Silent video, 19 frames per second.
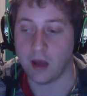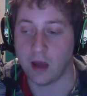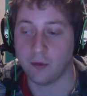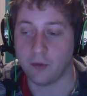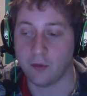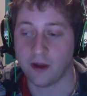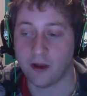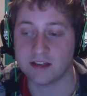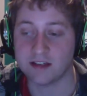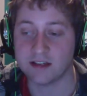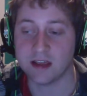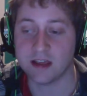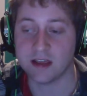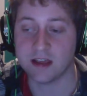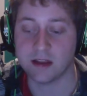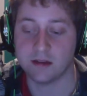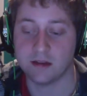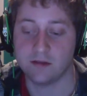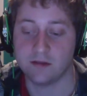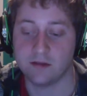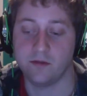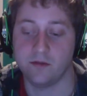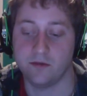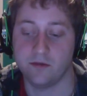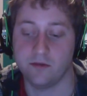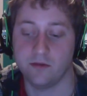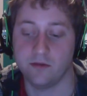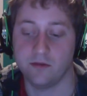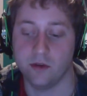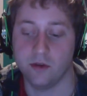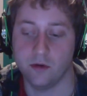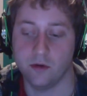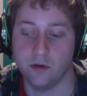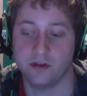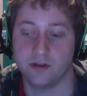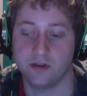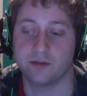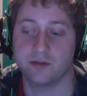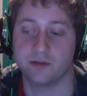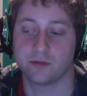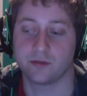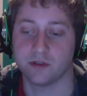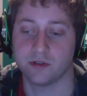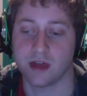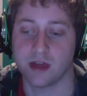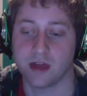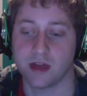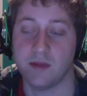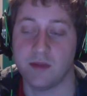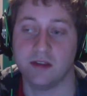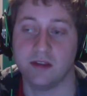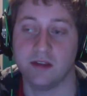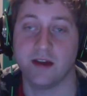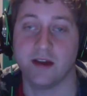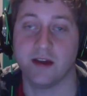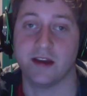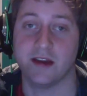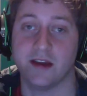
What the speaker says: when I say knows his rules, I mean like